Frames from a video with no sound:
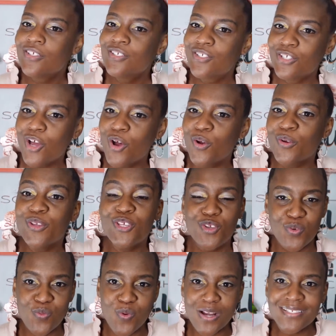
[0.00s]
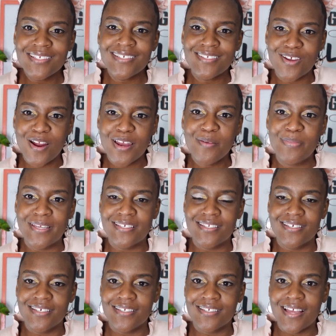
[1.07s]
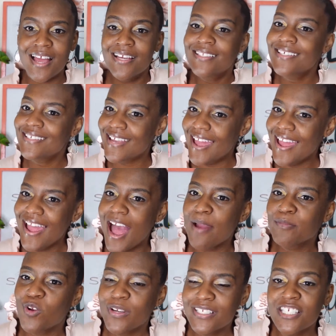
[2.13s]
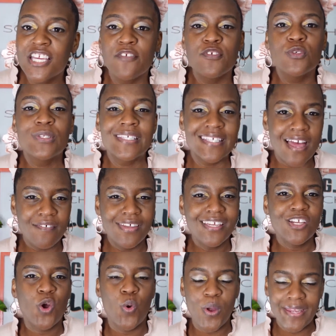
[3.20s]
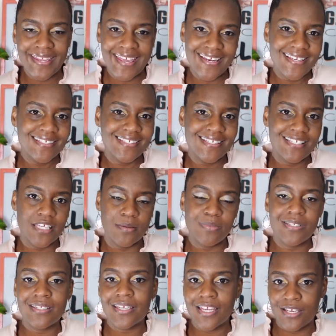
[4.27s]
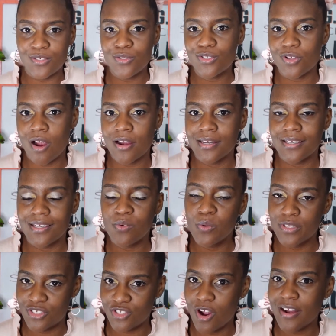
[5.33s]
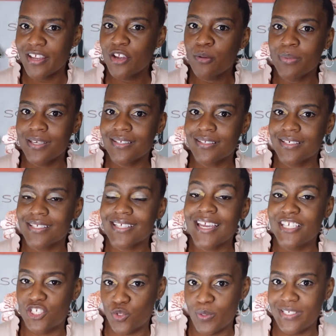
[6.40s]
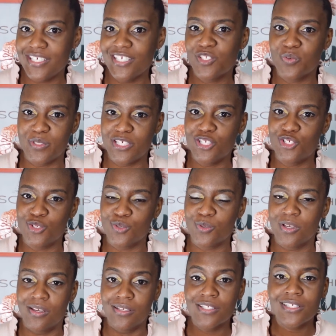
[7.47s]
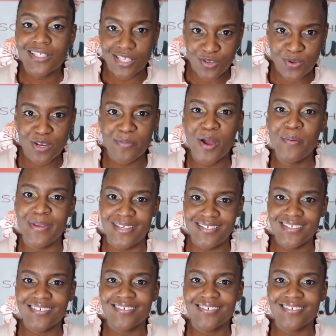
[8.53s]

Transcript: So you want to start a business. Today, I'm going to give you 7 quick and easy tips to get you started with starting your business in 2022. See you in a moment.